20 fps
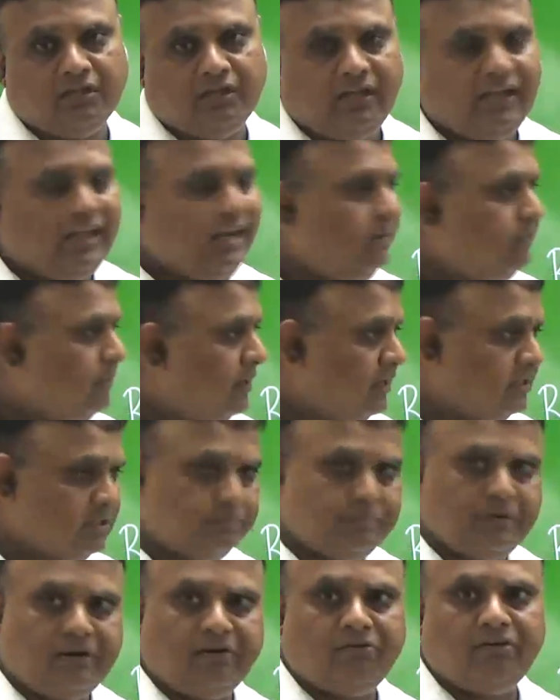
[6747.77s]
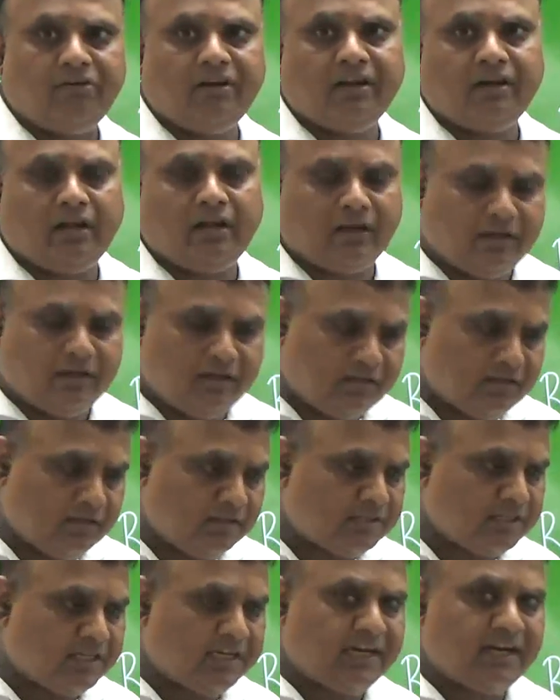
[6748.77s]
animal husbandry,
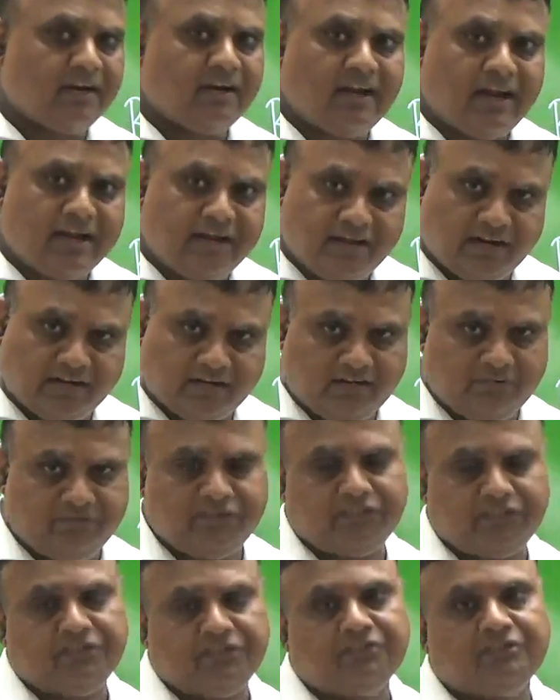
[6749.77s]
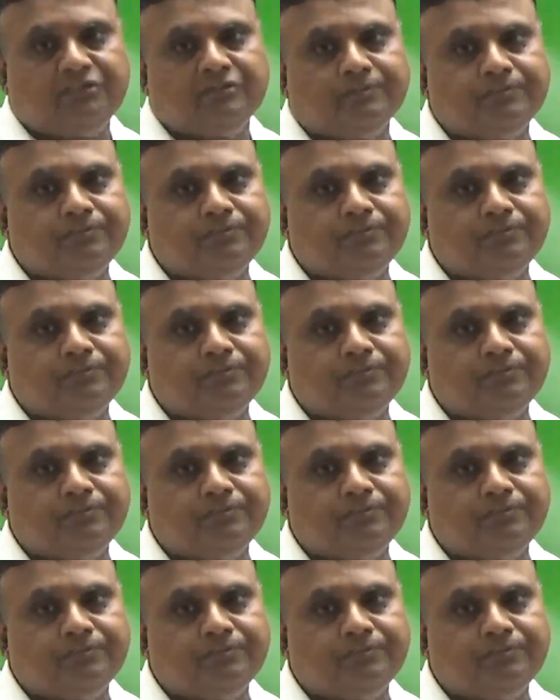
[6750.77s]
agriculture and allied activities,